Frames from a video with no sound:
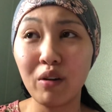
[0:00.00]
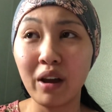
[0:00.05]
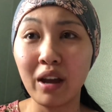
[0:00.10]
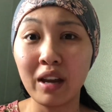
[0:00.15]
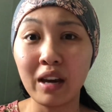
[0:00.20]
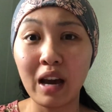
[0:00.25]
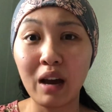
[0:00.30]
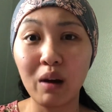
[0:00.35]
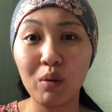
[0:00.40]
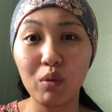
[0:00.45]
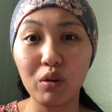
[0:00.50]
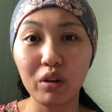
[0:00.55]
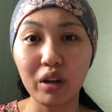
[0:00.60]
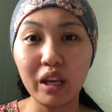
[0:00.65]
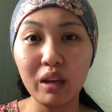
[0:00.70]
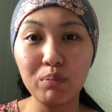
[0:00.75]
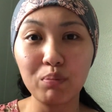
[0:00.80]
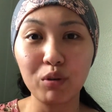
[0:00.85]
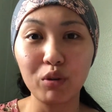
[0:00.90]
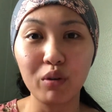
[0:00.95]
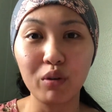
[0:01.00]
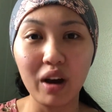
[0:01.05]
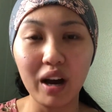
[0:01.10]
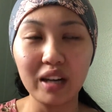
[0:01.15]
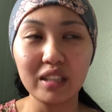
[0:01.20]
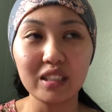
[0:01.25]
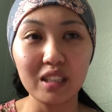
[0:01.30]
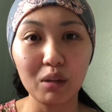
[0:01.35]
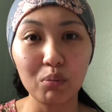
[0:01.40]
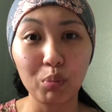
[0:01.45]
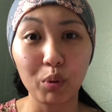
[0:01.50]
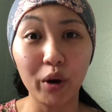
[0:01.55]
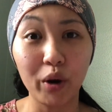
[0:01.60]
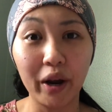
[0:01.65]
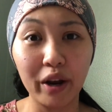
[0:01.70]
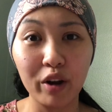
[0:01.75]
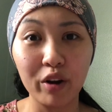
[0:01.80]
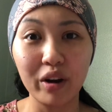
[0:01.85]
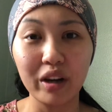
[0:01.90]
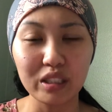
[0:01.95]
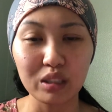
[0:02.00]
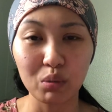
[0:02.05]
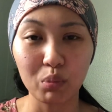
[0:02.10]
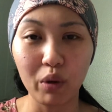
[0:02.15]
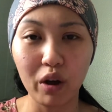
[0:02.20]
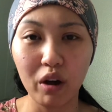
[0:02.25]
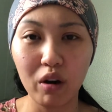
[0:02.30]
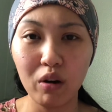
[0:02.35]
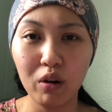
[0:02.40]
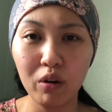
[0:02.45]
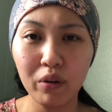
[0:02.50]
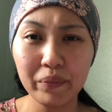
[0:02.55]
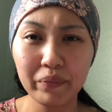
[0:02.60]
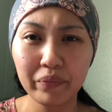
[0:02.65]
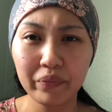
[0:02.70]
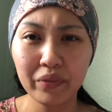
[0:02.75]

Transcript: and i will keep you guys in prayer as well